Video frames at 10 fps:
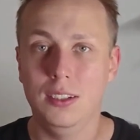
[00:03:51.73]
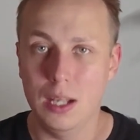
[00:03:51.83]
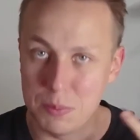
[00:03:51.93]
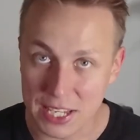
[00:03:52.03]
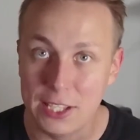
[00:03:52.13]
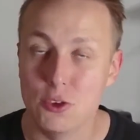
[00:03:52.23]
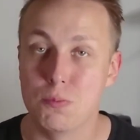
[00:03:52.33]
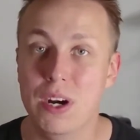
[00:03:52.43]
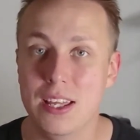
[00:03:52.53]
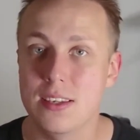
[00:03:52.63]
I'm taking those
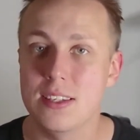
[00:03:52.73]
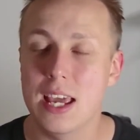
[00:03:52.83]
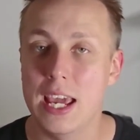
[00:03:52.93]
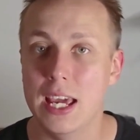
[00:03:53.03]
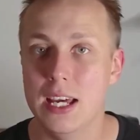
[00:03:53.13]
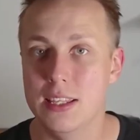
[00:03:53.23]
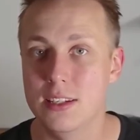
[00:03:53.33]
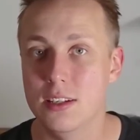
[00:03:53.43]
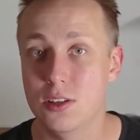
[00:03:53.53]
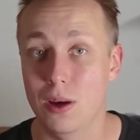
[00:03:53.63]
breaths. And
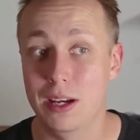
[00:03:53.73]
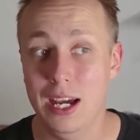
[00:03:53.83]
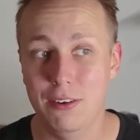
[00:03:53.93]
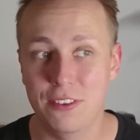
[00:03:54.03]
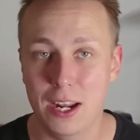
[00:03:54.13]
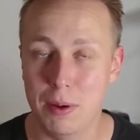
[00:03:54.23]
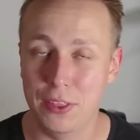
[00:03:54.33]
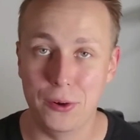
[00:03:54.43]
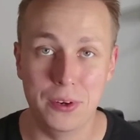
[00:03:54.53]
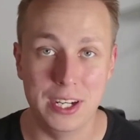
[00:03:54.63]
so I kind of thought about
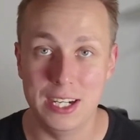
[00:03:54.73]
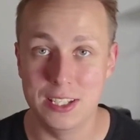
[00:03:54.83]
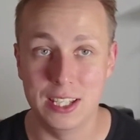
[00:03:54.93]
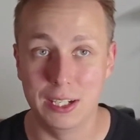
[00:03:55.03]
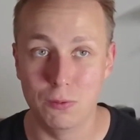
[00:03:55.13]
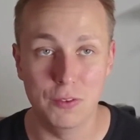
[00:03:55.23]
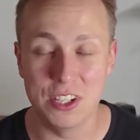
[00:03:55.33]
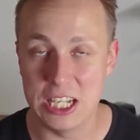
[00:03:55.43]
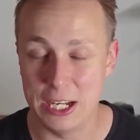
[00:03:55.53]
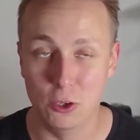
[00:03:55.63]
throwing it into like
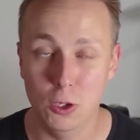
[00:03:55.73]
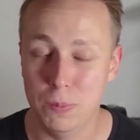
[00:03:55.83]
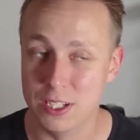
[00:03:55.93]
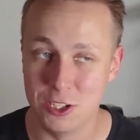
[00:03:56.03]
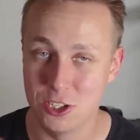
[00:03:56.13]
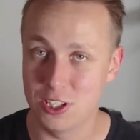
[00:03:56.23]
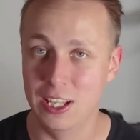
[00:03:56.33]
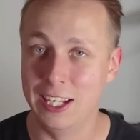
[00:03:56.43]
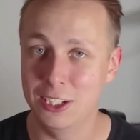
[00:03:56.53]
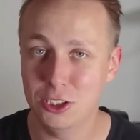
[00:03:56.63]
Riverside or Opus and just to
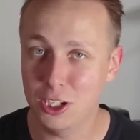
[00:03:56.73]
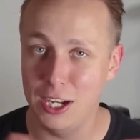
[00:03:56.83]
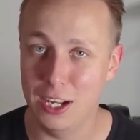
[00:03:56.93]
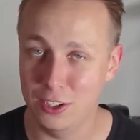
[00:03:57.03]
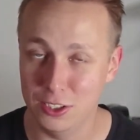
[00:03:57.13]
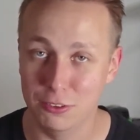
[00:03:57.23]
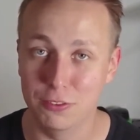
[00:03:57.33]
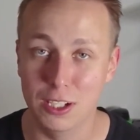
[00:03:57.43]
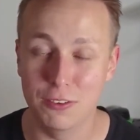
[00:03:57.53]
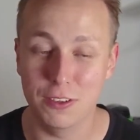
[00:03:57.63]
like cut out all the
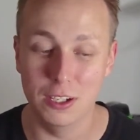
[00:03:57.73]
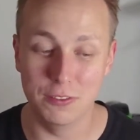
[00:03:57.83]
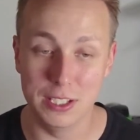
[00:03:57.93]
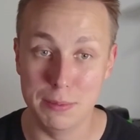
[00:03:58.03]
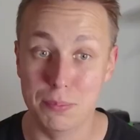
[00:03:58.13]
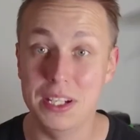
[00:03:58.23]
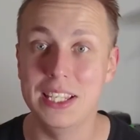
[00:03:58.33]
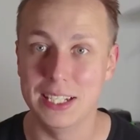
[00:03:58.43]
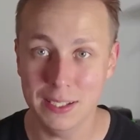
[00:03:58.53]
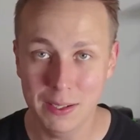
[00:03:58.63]
fluff of the
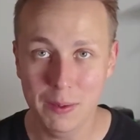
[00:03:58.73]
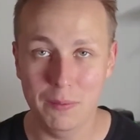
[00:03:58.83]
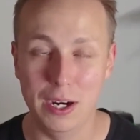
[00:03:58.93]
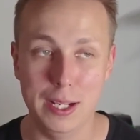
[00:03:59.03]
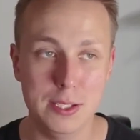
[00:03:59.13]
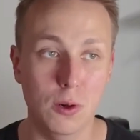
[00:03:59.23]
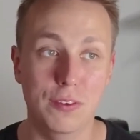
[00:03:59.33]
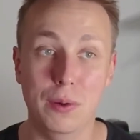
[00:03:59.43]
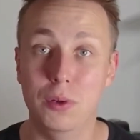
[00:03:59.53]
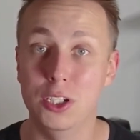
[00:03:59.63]
breathing, right? Or if
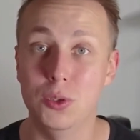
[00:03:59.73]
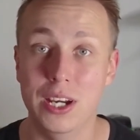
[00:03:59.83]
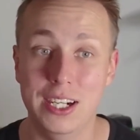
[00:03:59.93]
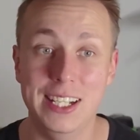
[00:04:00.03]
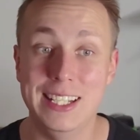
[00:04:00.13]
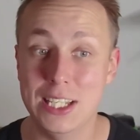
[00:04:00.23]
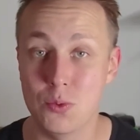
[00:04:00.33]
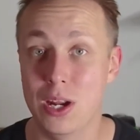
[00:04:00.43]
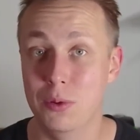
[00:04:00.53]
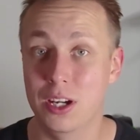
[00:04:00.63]
I were to do editing, that's
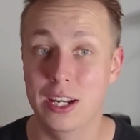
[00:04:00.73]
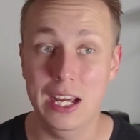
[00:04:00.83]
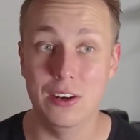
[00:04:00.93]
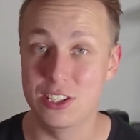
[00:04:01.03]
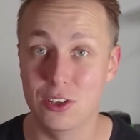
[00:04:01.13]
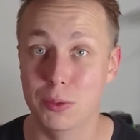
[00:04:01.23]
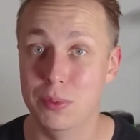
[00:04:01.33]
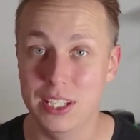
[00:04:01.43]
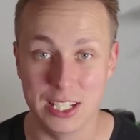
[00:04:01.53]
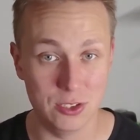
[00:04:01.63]
what I would cut out. It's all the
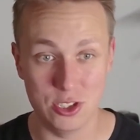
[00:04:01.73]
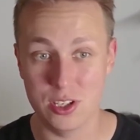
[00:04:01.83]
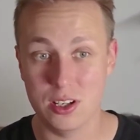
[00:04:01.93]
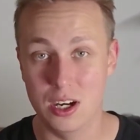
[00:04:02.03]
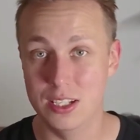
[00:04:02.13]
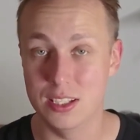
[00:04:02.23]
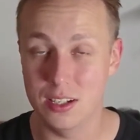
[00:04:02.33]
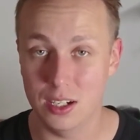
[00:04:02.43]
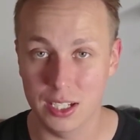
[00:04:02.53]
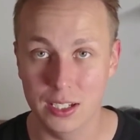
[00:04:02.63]
breathing. So it's just constant
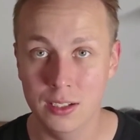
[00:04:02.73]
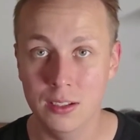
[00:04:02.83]
talking.